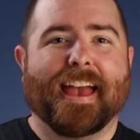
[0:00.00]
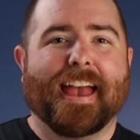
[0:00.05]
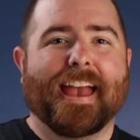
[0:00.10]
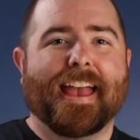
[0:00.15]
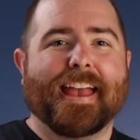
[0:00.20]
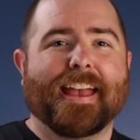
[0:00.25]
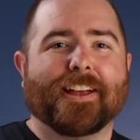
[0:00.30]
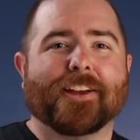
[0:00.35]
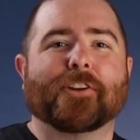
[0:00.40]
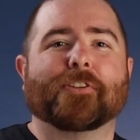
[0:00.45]

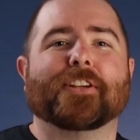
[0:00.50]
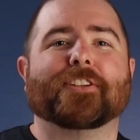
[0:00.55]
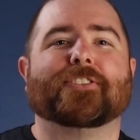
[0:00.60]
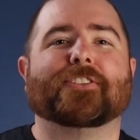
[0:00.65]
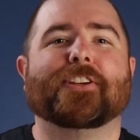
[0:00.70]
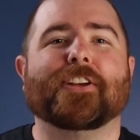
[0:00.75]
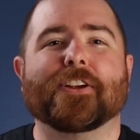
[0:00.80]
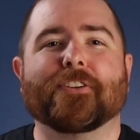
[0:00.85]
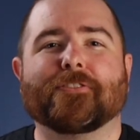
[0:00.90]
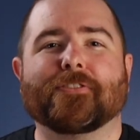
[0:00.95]
Hey, Chris
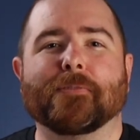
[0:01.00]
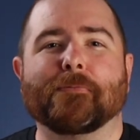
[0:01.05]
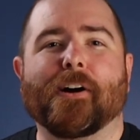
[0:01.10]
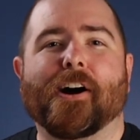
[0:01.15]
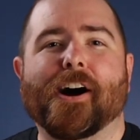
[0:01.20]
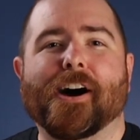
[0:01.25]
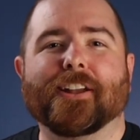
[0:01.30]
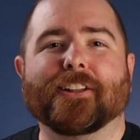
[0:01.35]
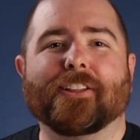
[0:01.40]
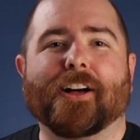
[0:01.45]
here from
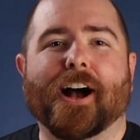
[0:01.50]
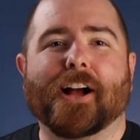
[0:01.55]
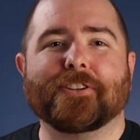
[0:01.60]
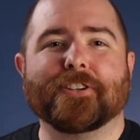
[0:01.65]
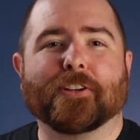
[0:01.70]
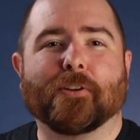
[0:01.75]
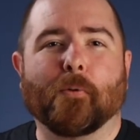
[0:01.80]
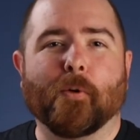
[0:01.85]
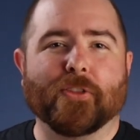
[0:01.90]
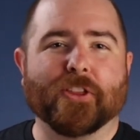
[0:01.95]

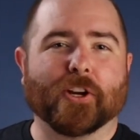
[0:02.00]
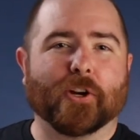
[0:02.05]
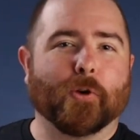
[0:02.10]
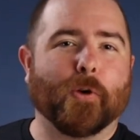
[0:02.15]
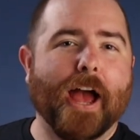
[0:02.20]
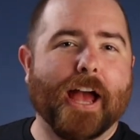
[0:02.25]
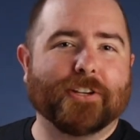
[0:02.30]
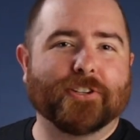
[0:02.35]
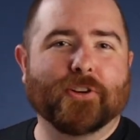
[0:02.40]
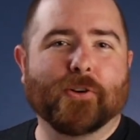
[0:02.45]
OnLogic with a
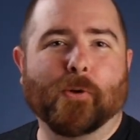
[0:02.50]
crash